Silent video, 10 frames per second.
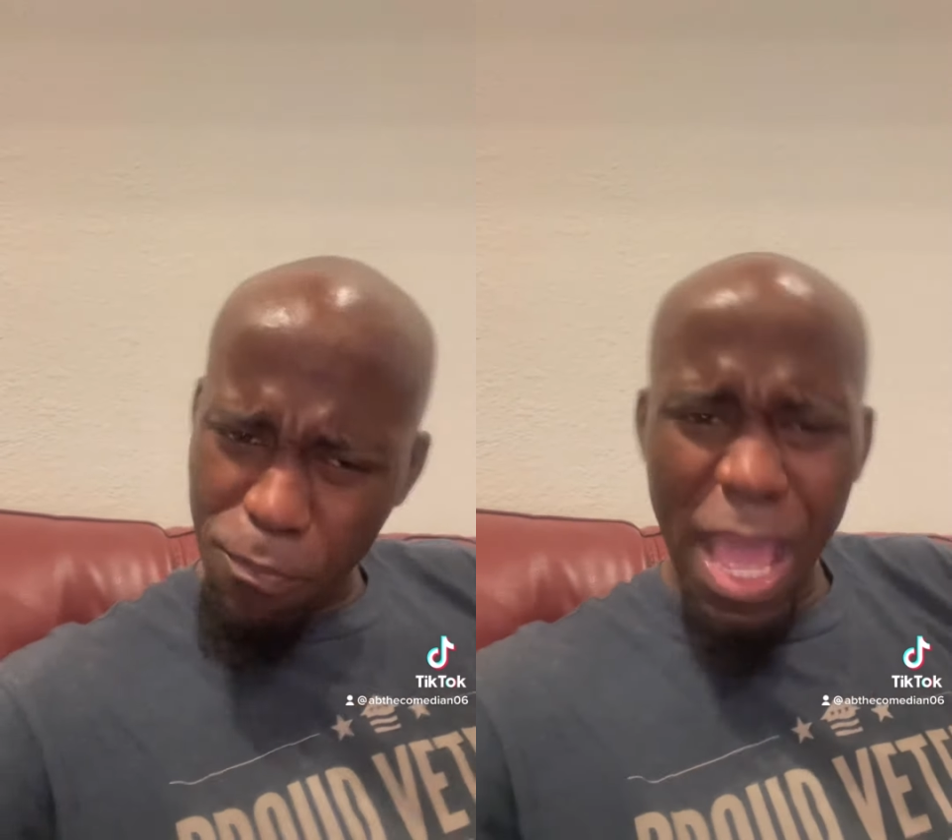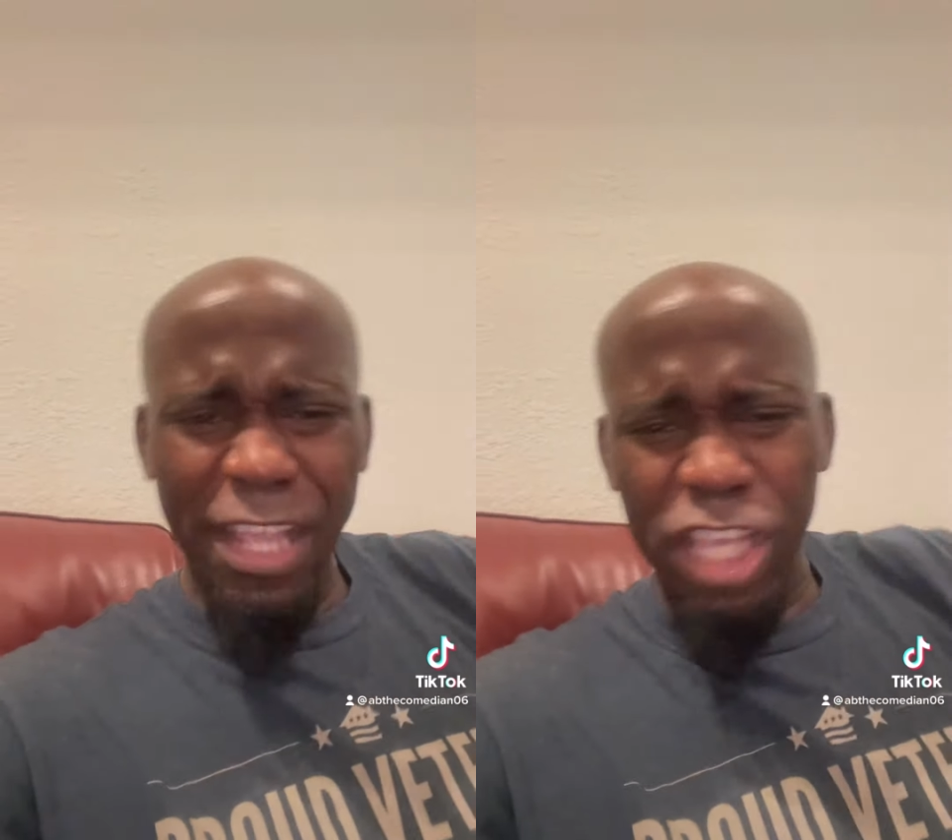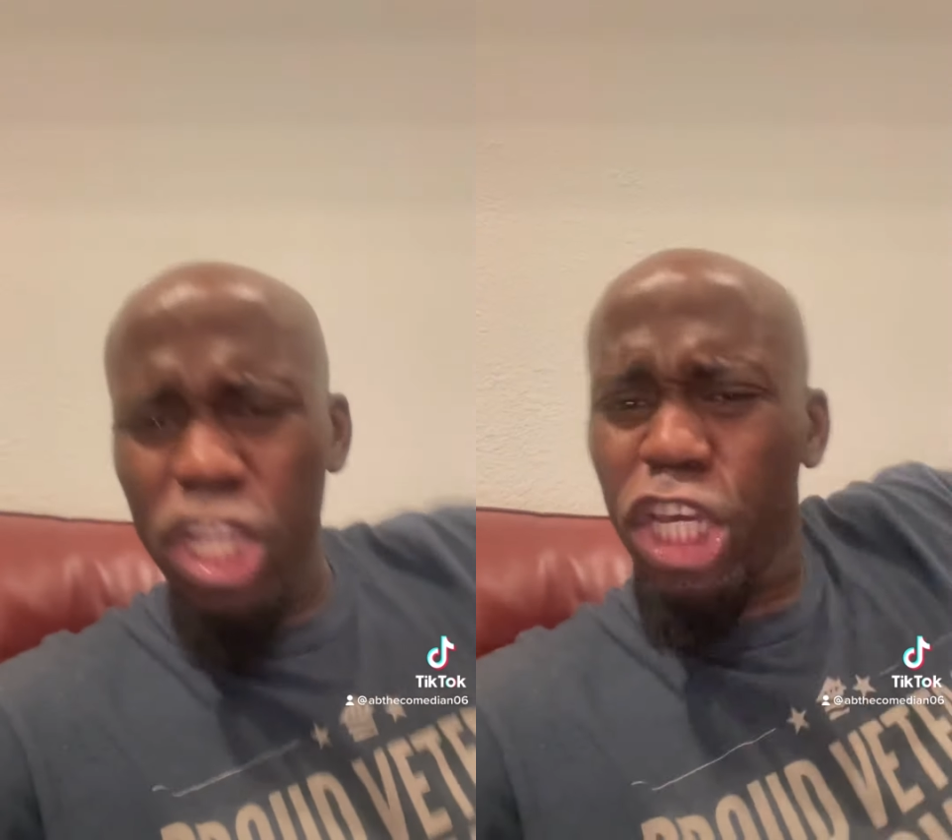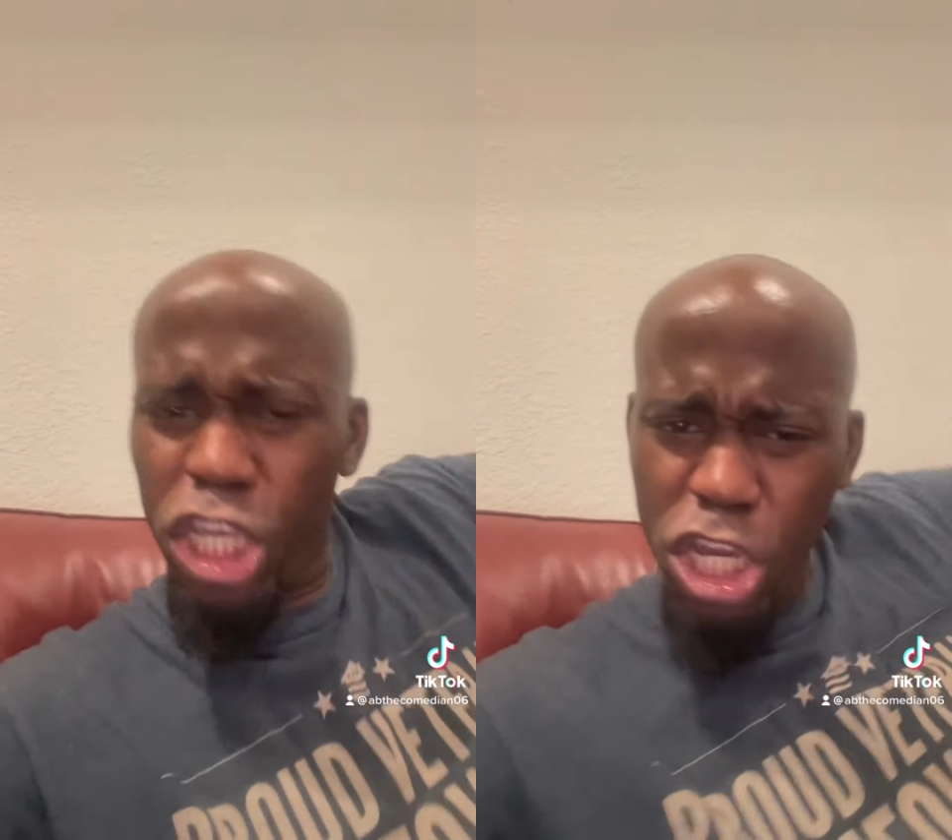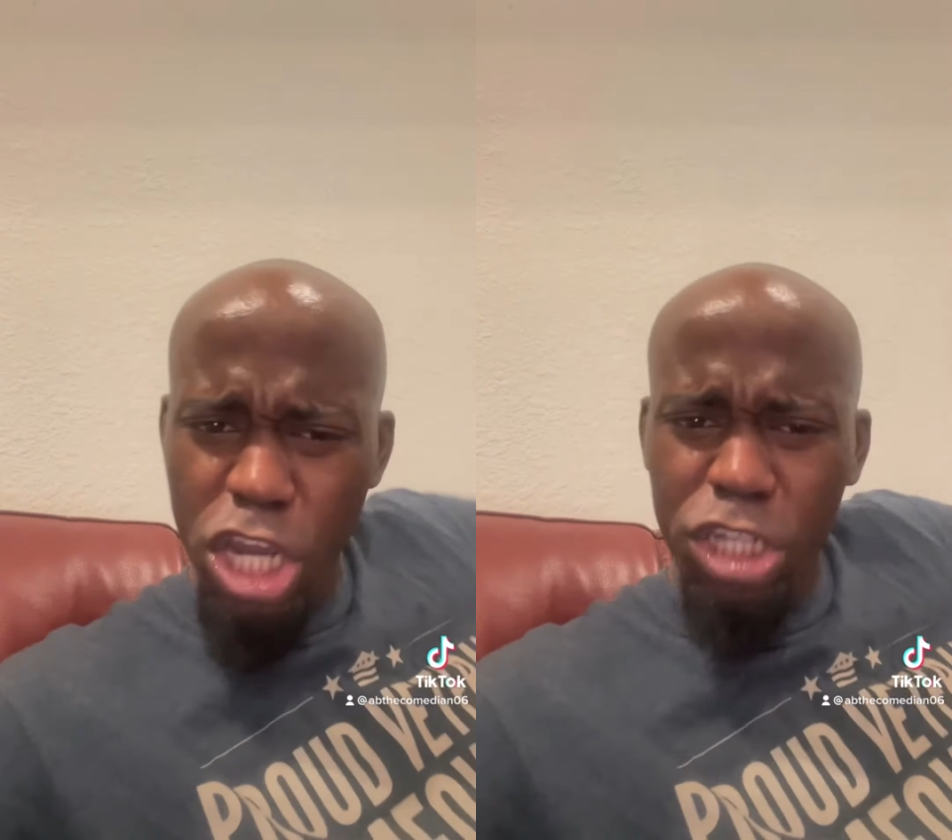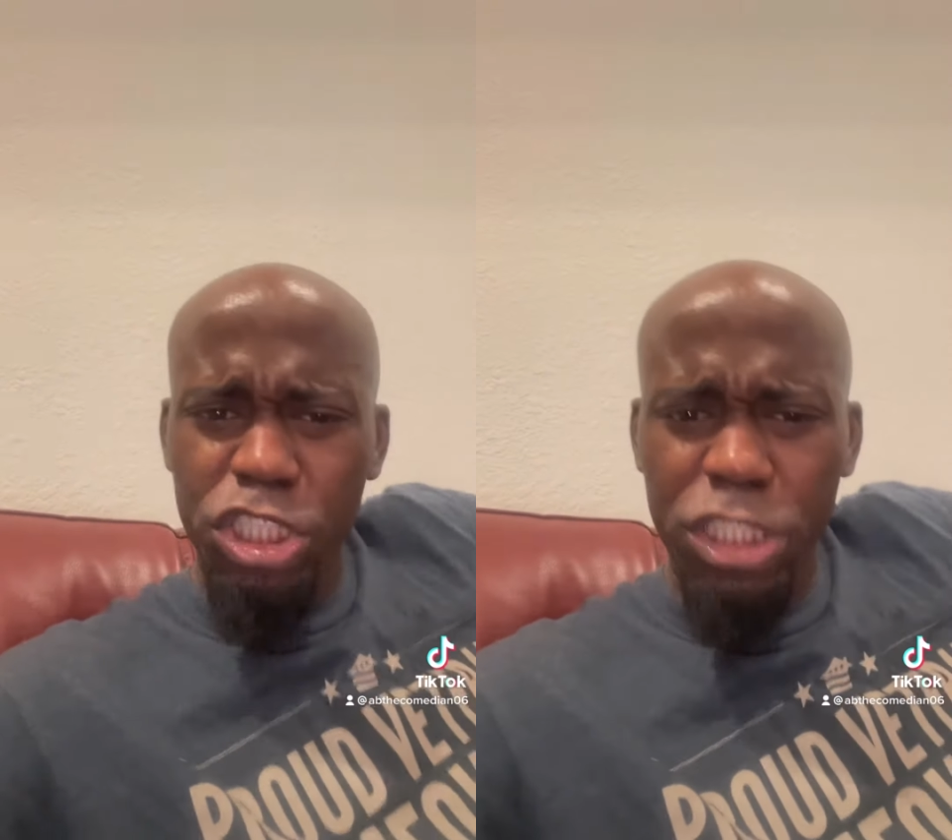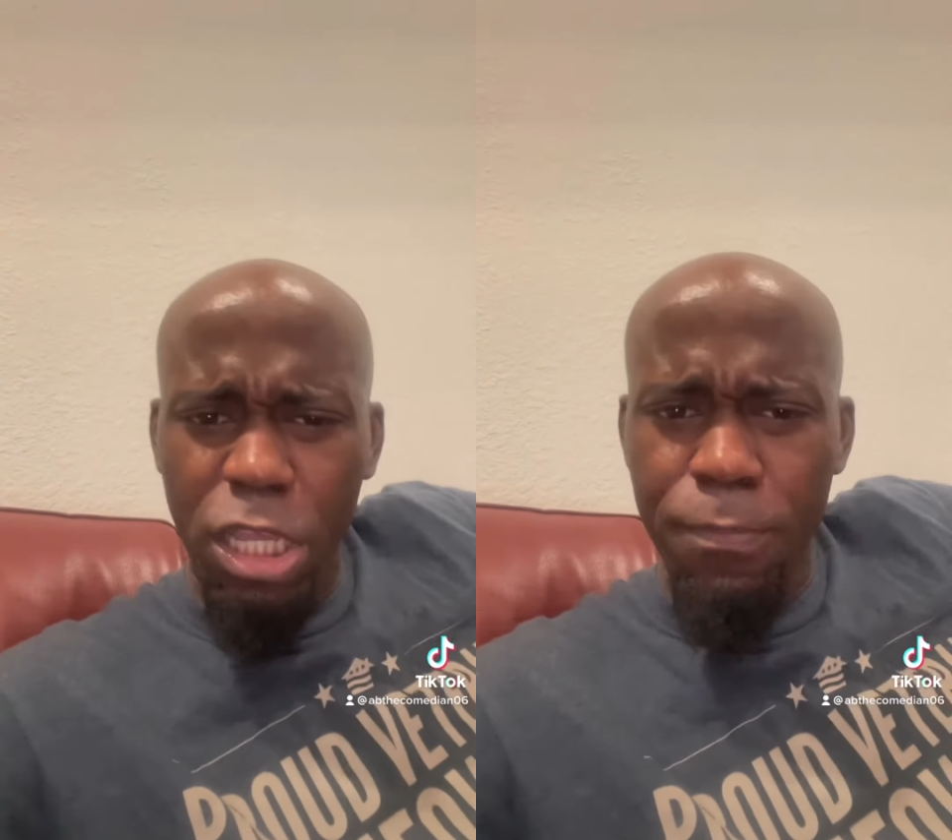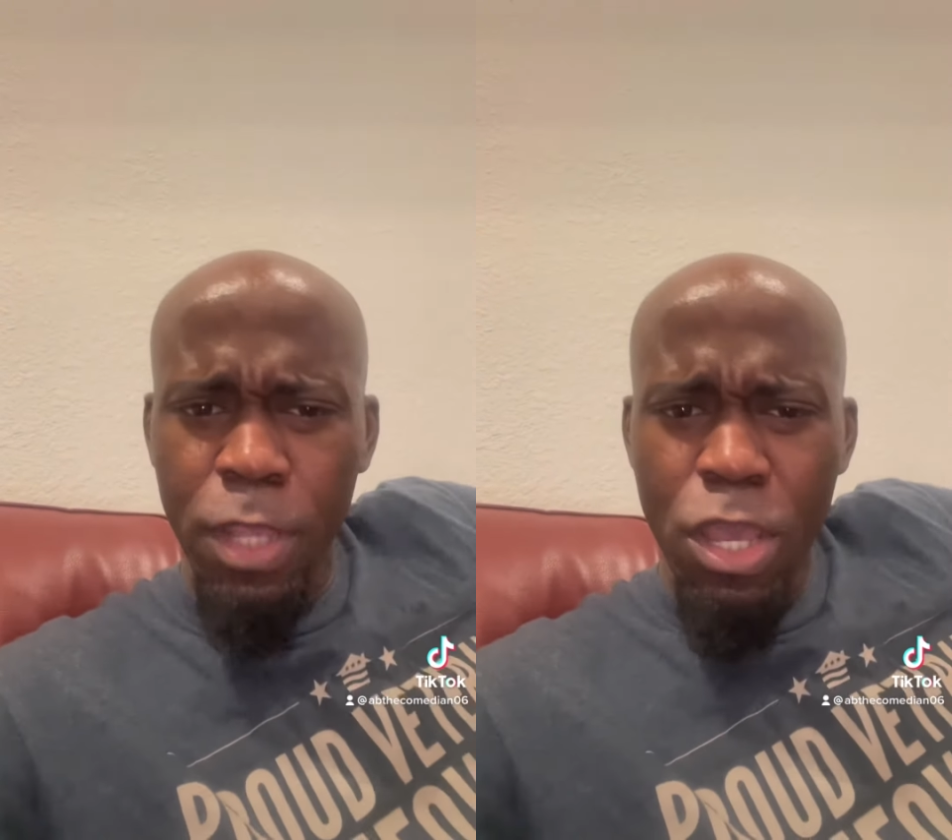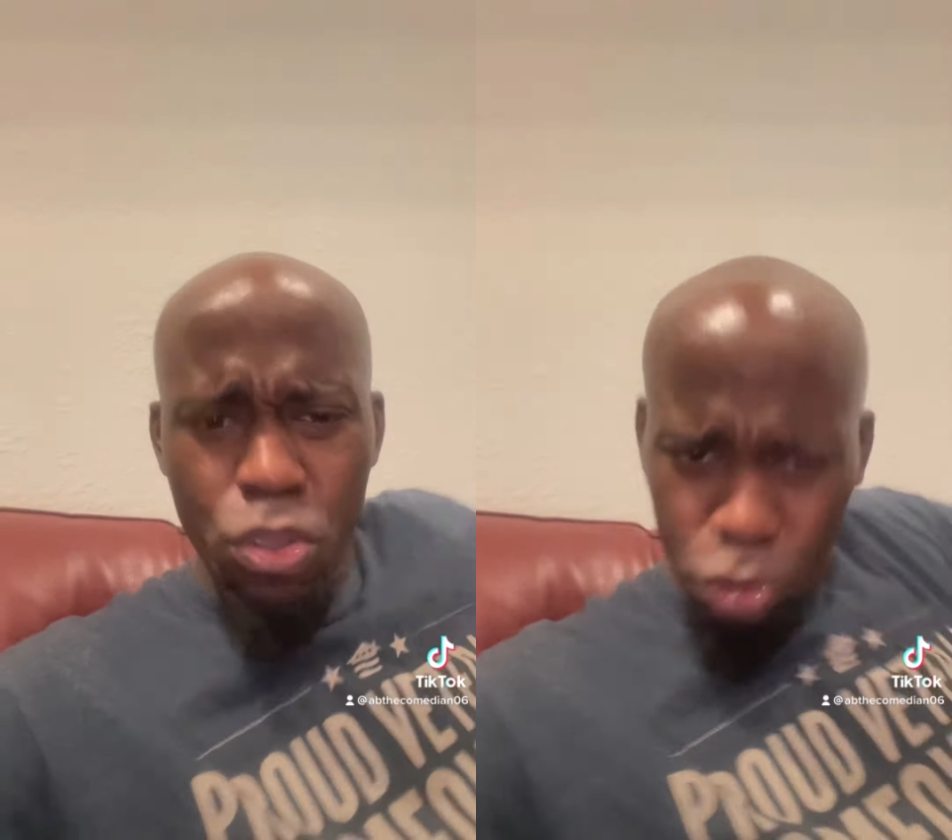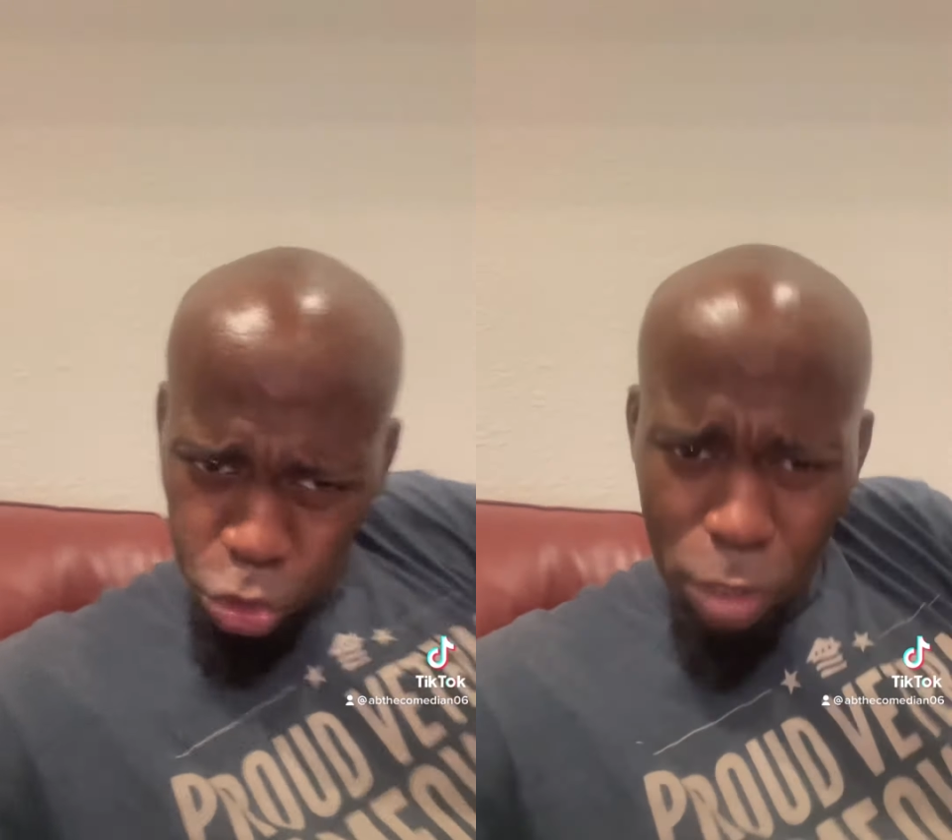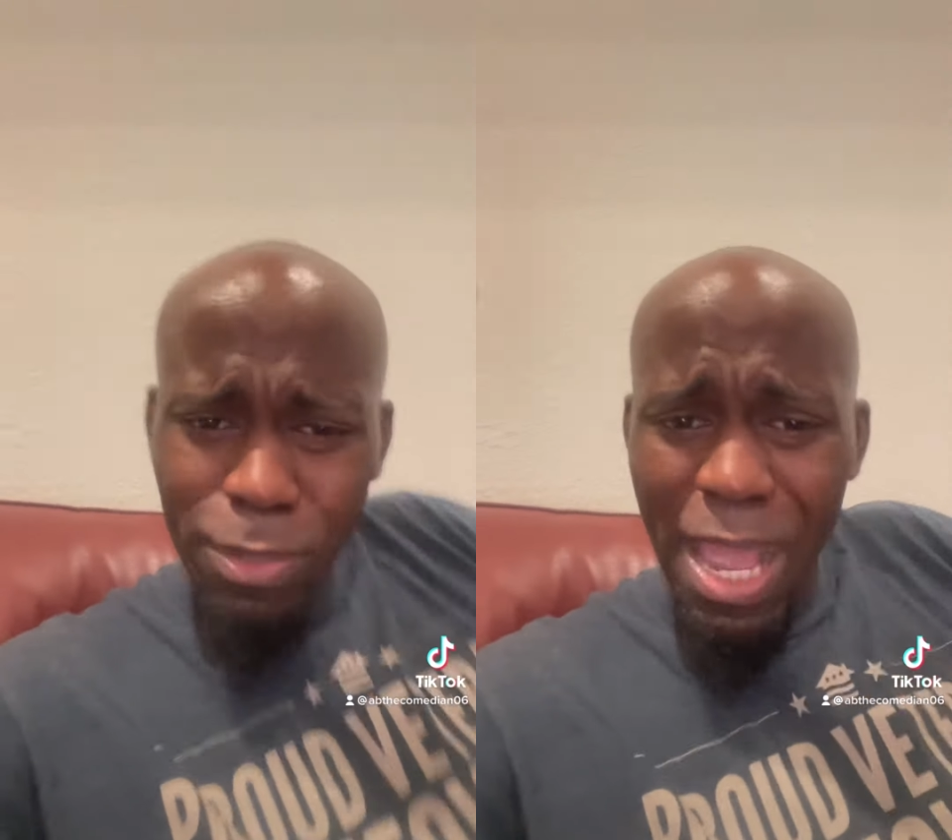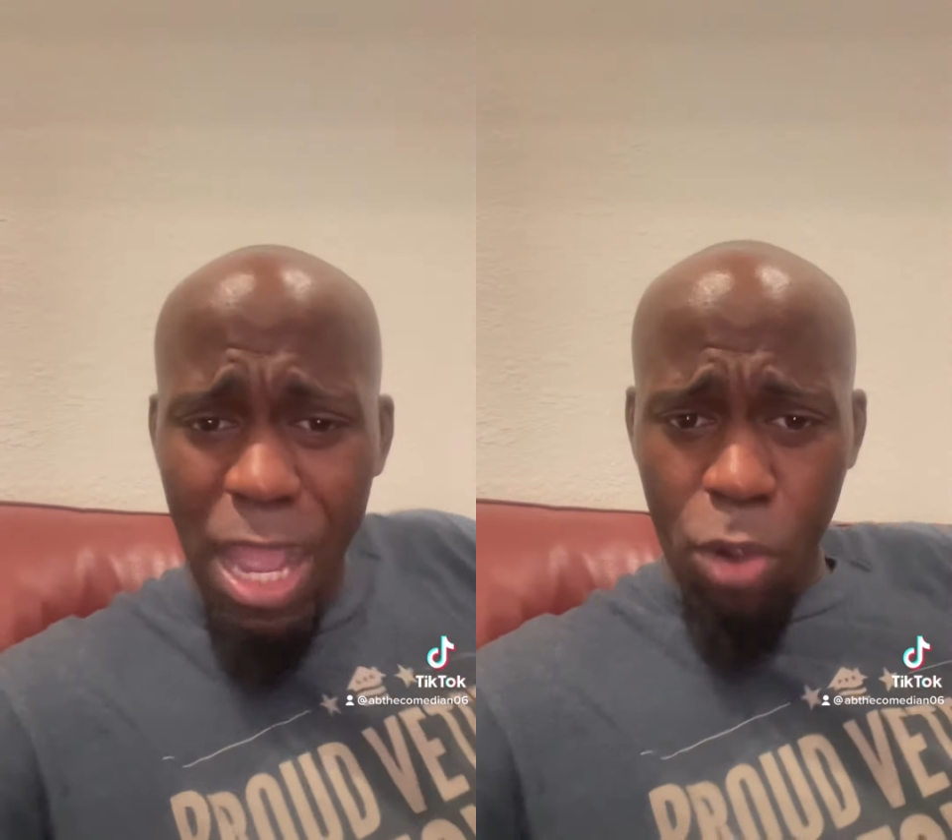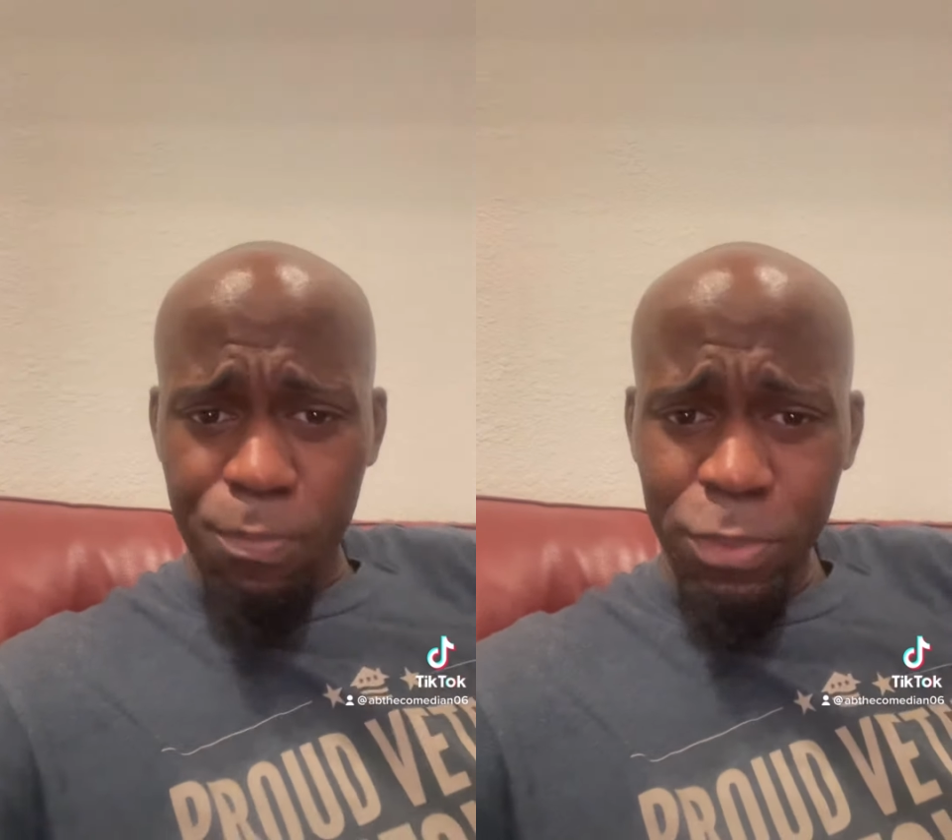You be out there looking good and shit. You tripped out.